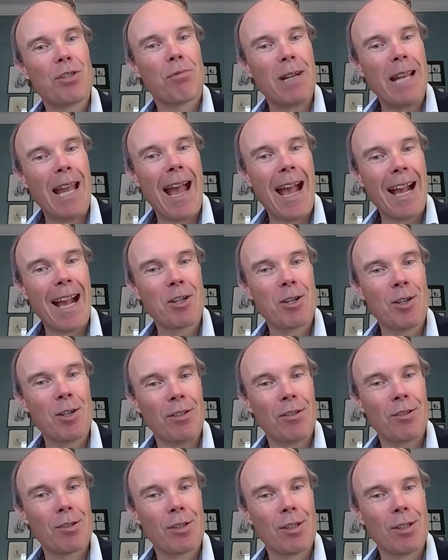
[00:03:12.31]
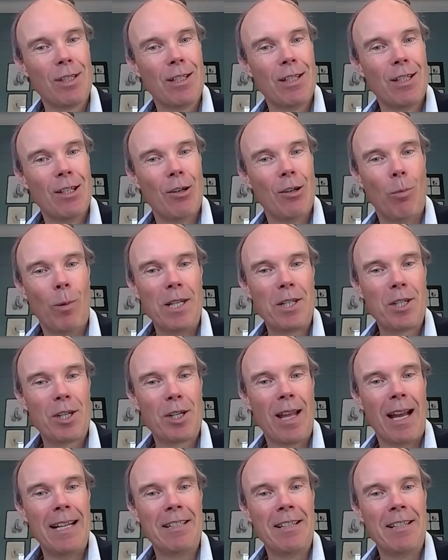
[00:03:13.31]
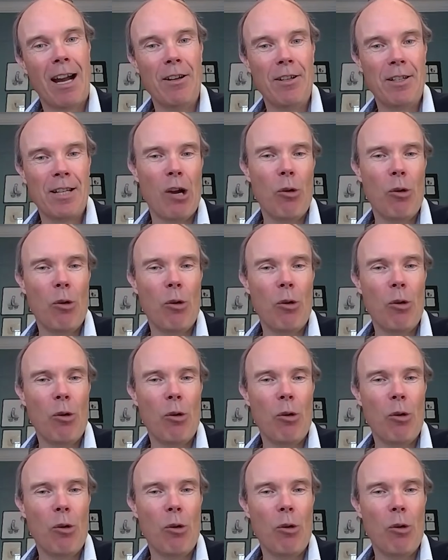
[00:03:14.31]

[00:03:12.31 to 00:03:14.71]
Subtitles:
reactions, which they don't know.